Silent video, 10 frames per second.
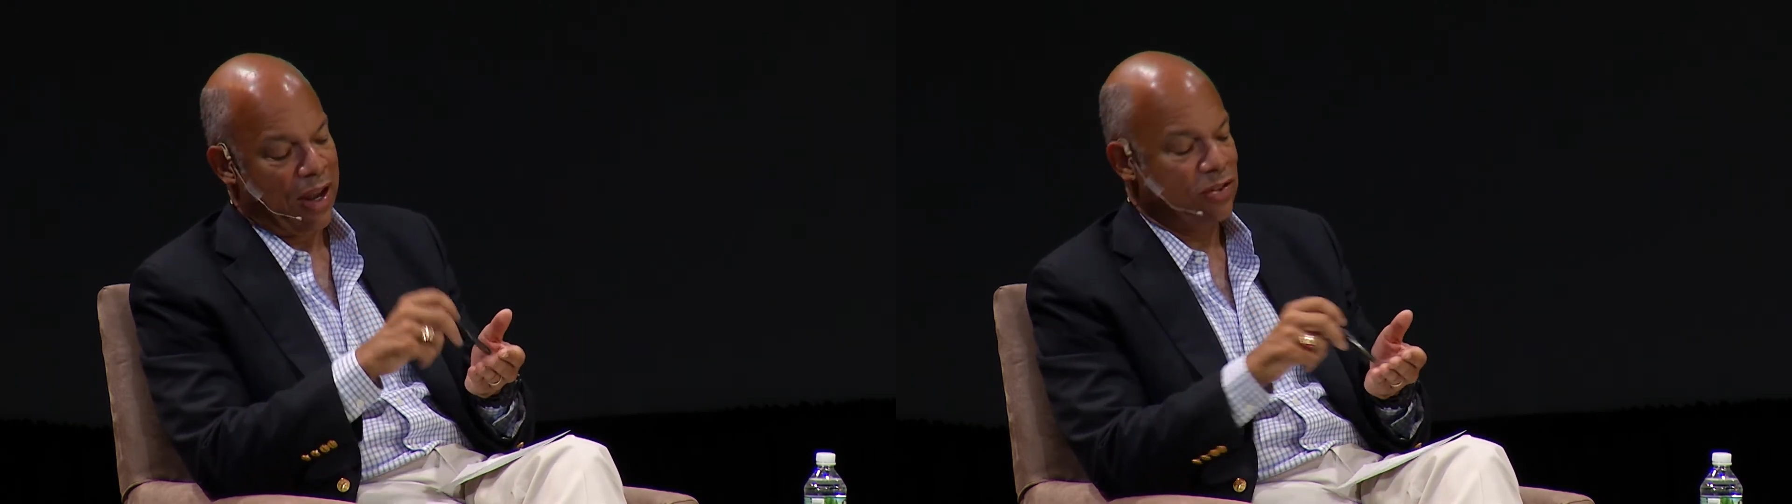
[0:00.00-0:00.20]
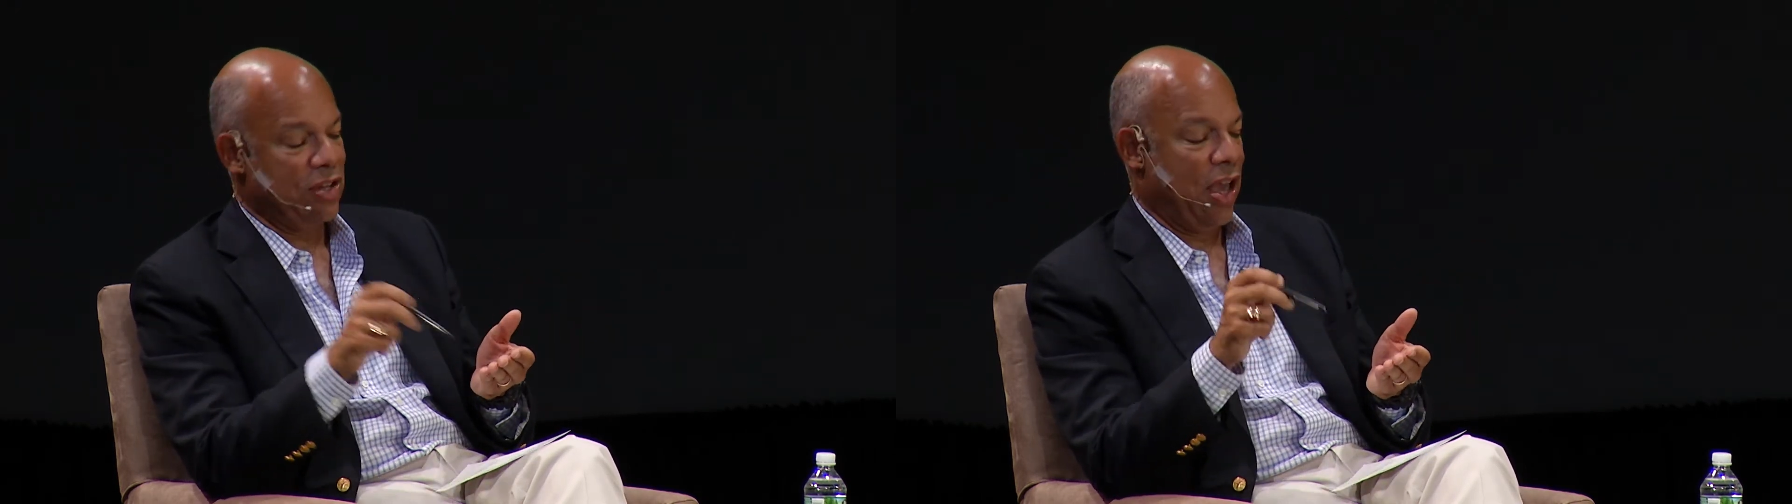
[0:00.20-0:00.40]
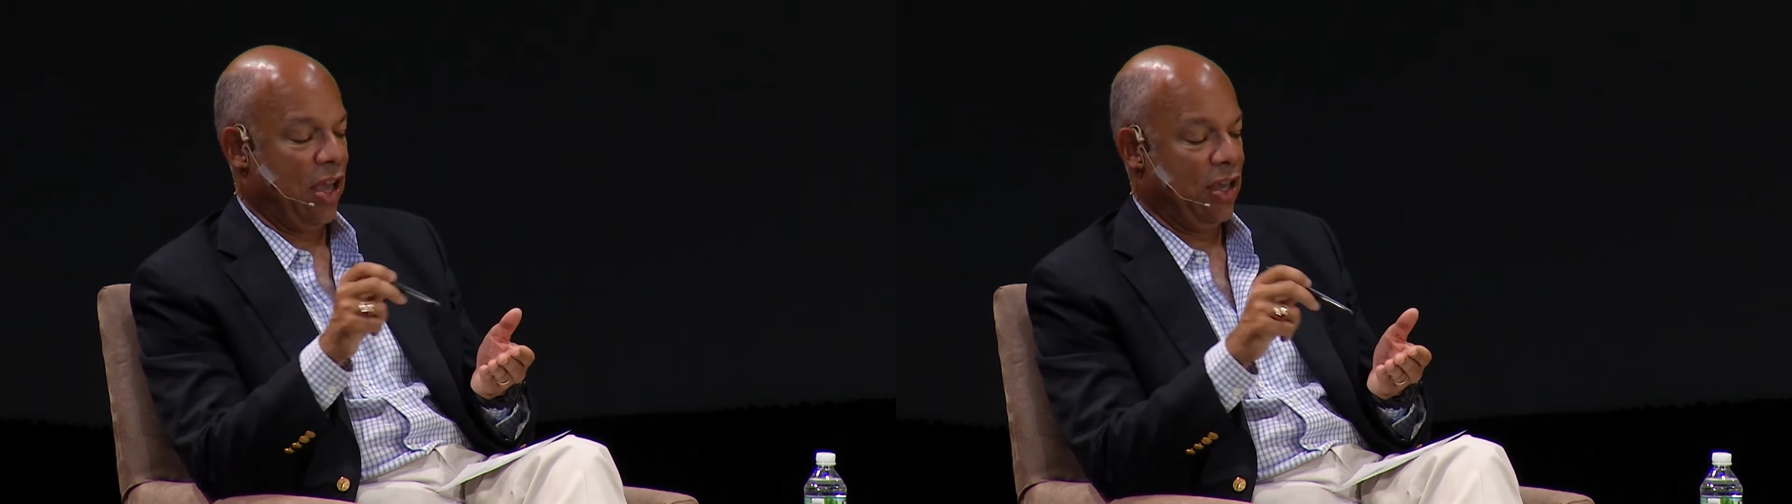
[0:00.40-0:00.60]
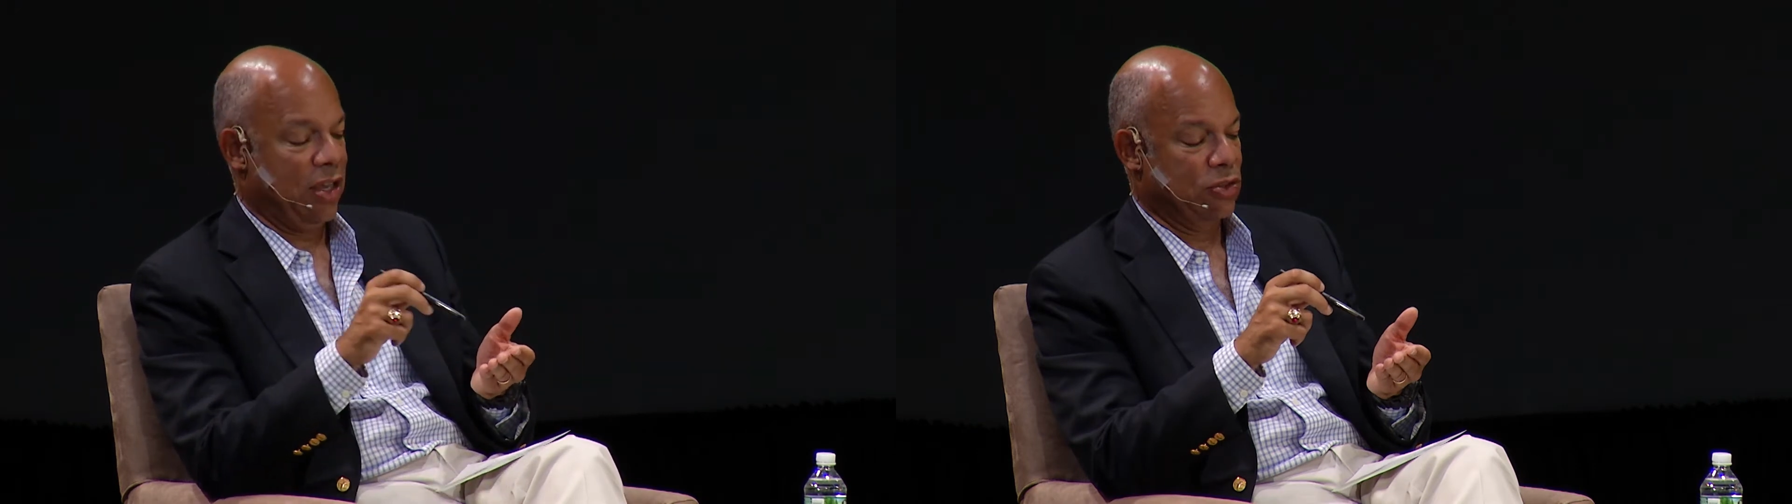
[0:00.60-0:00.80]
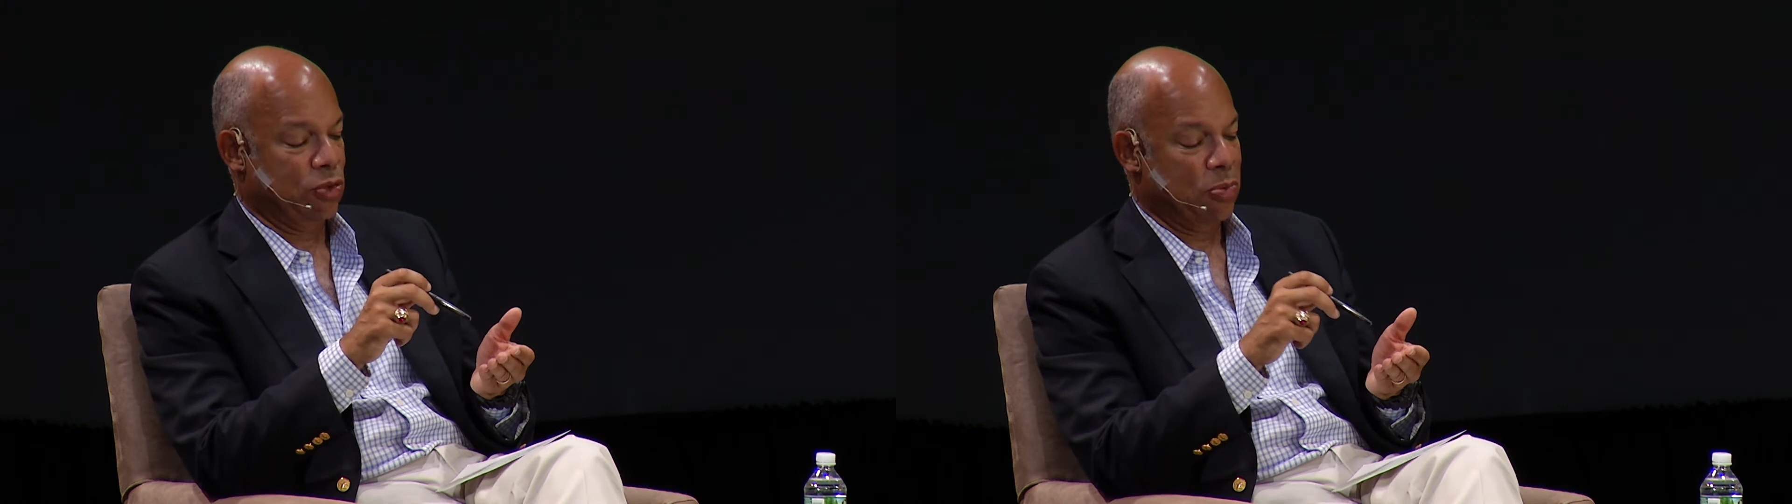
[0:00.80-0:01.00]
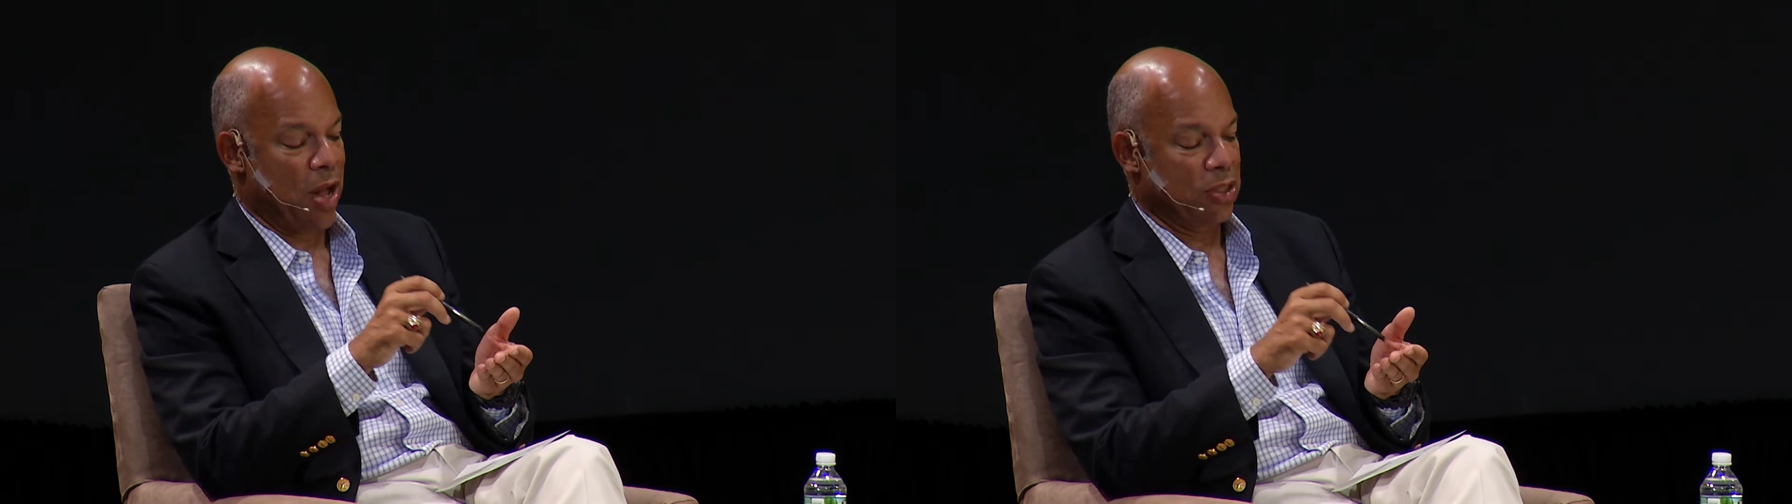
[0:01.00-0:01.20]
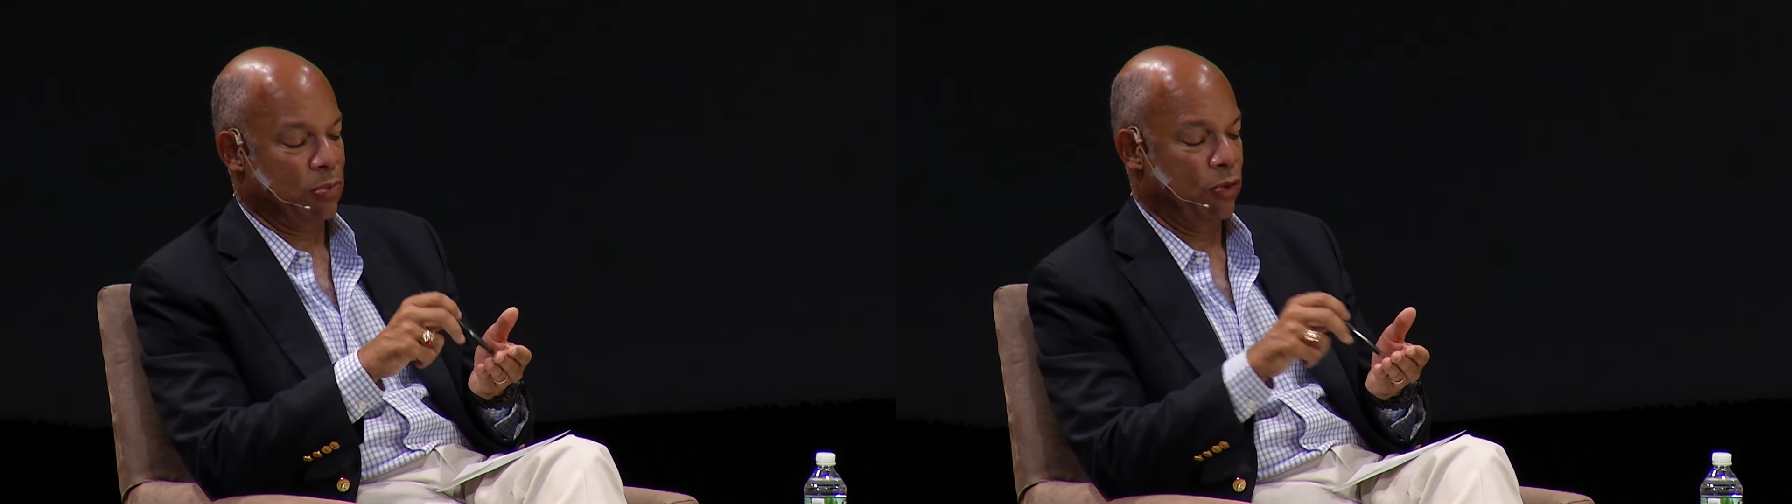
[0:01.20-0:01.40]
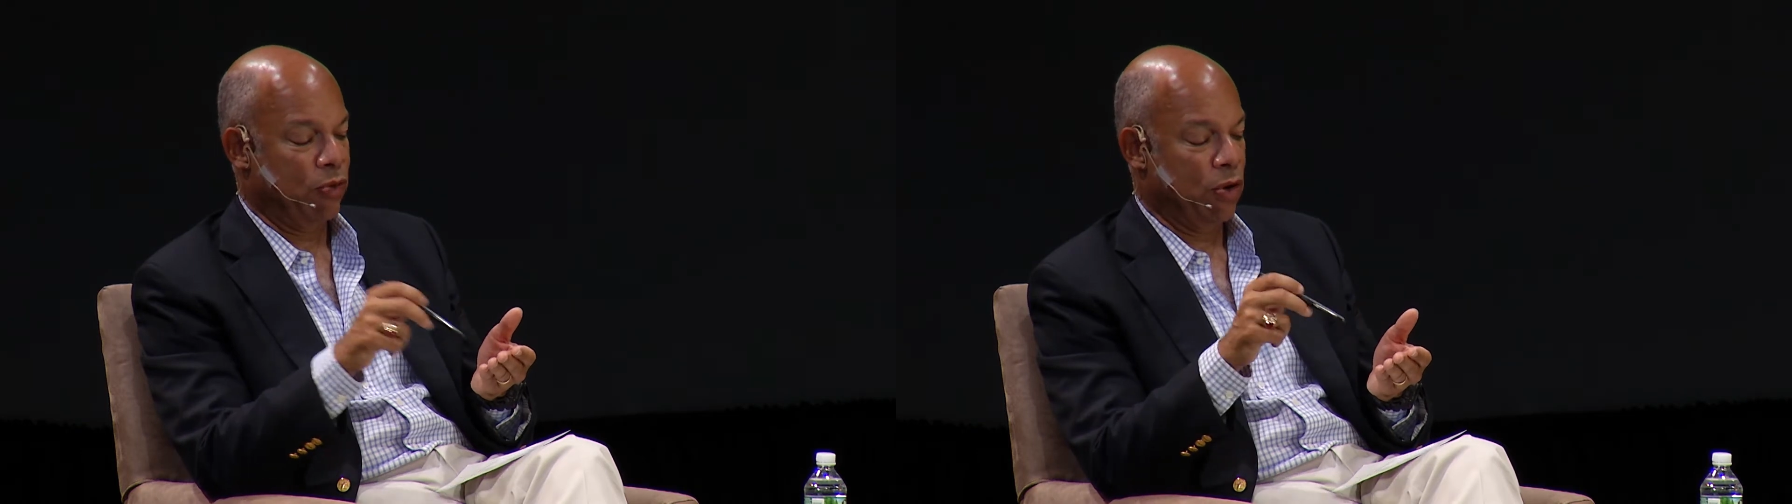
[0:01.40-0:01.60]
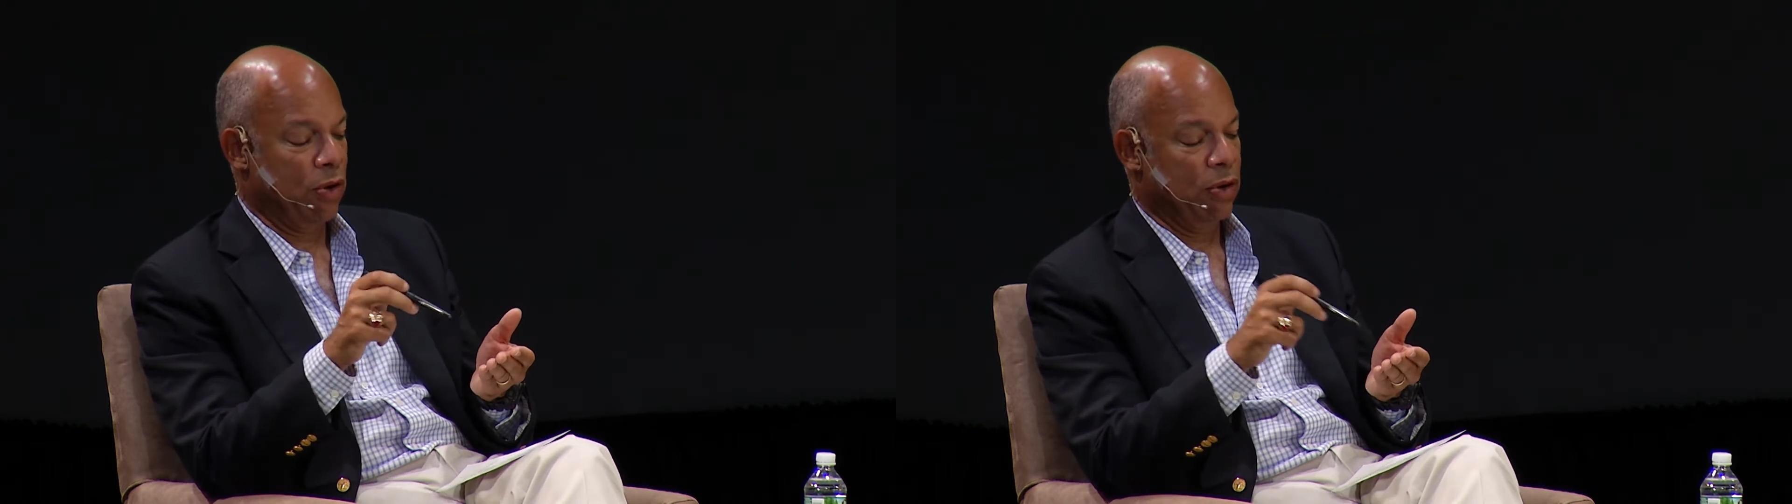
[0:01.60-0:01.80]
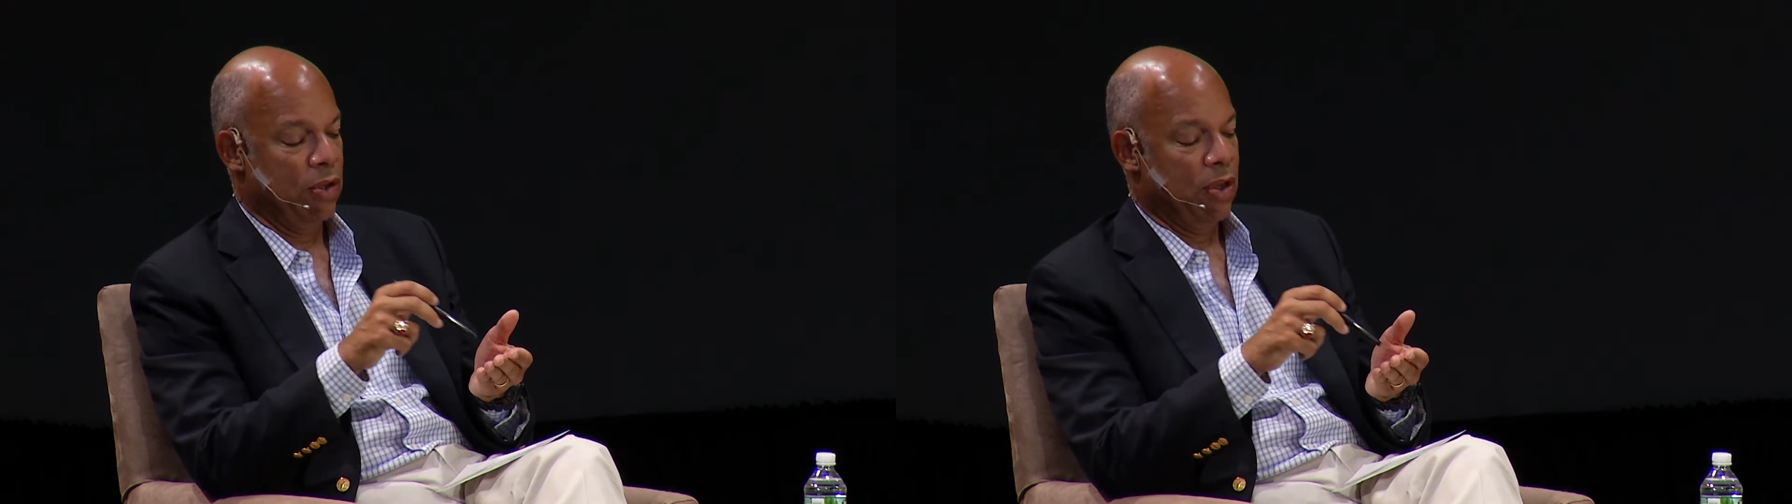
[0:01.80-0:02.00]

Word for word: N S A is responsible for